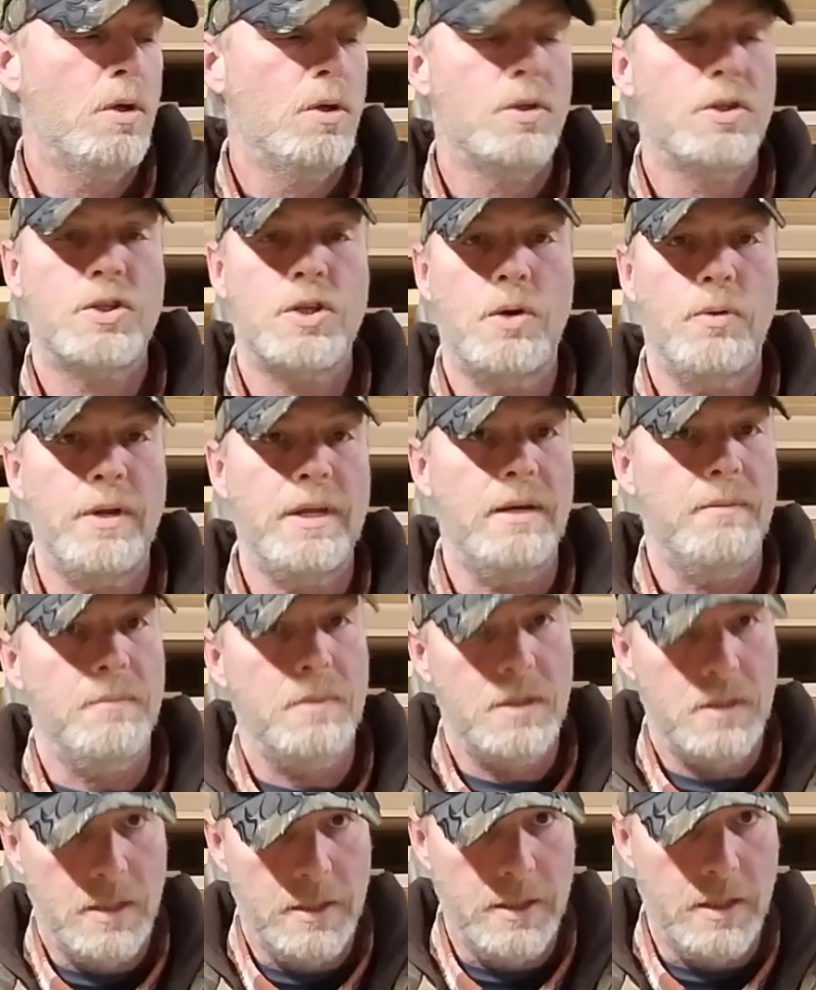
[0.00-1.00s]
Sodium,
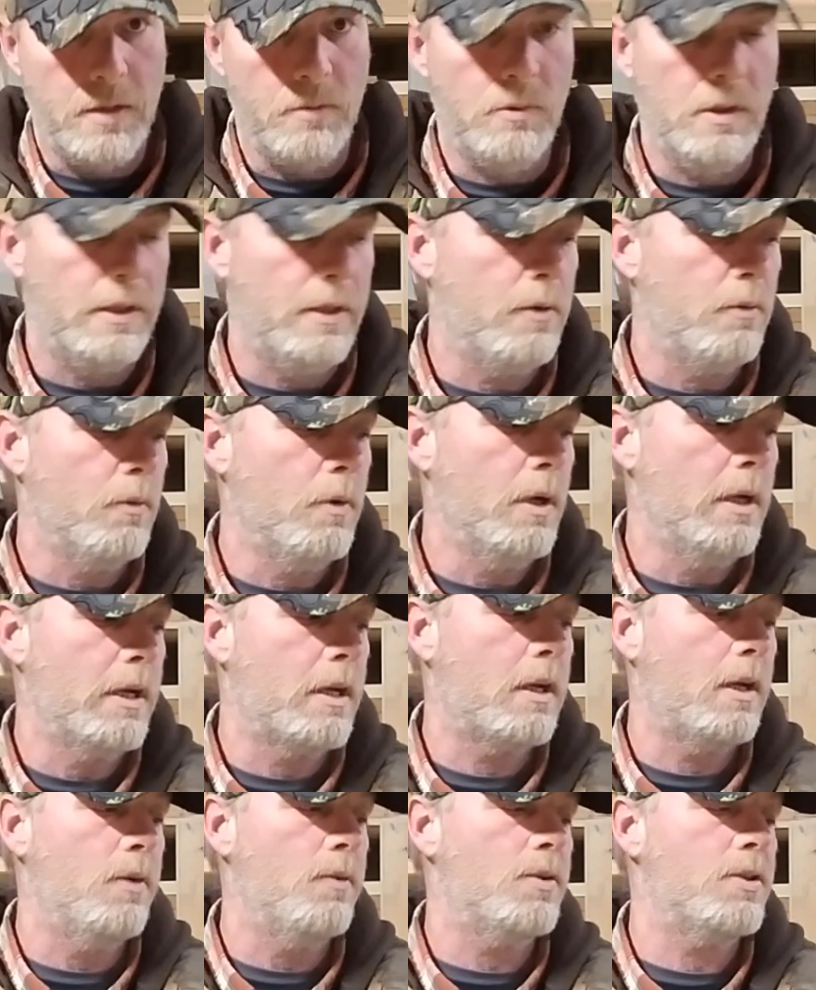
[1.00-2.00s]
another one they're really
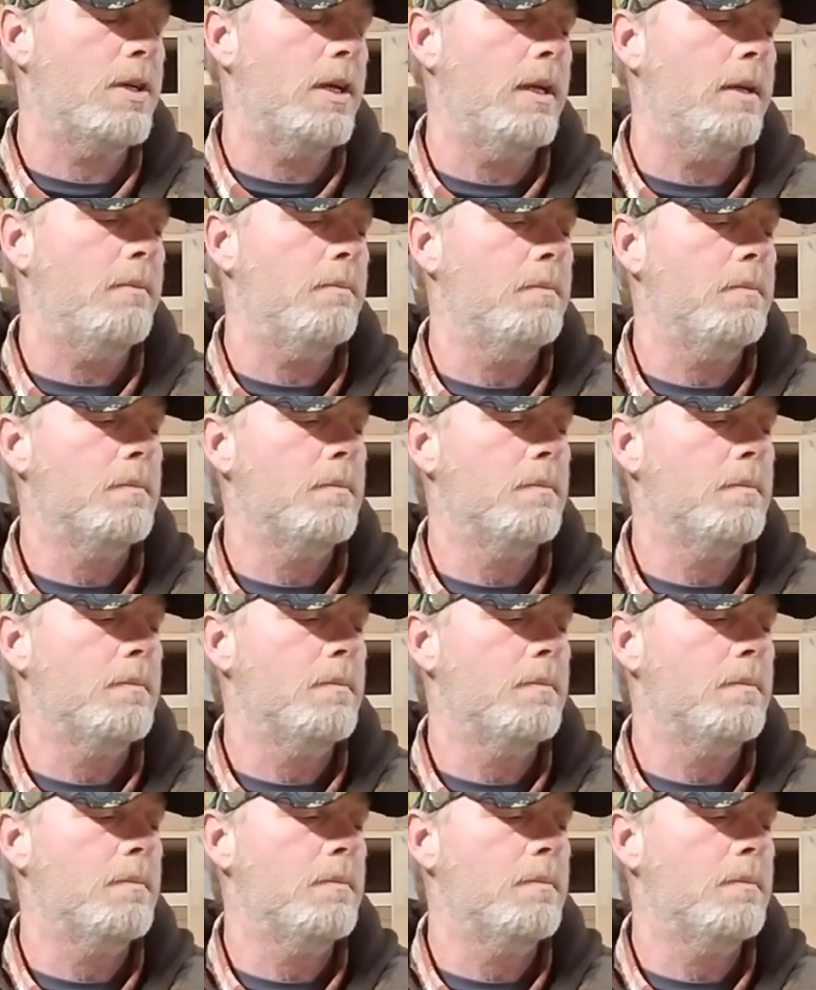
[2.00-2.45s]
close in.